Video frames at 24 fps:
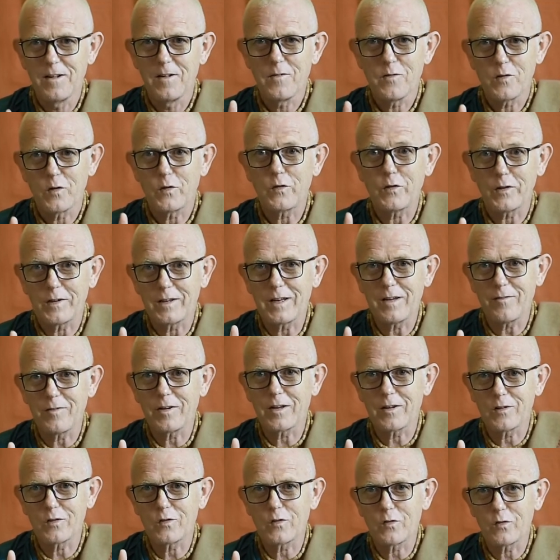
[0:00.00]
the
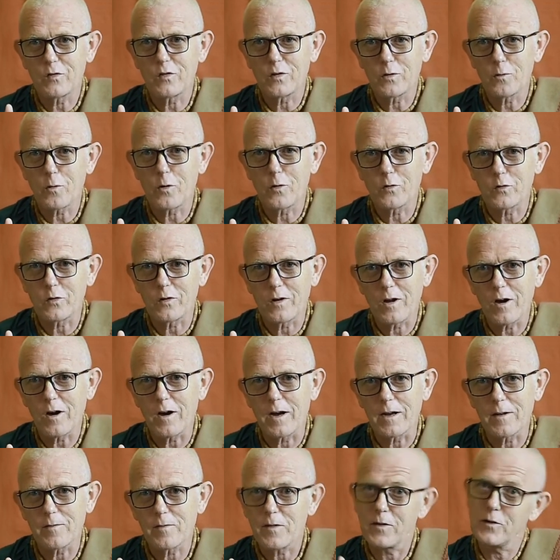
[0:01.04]
significance of 0 to
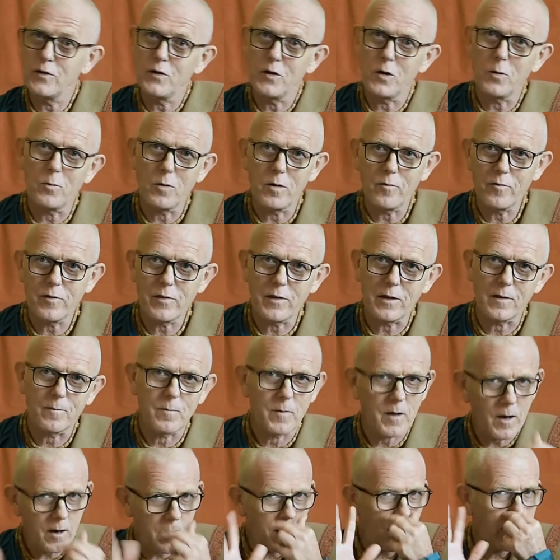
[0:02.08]
9, then you know everything.
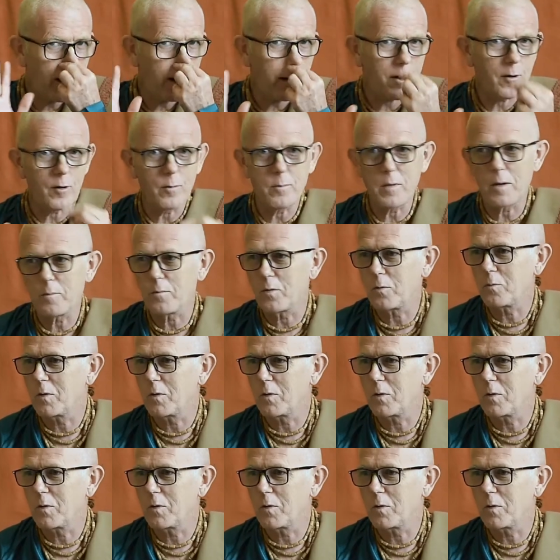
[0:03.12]
I remember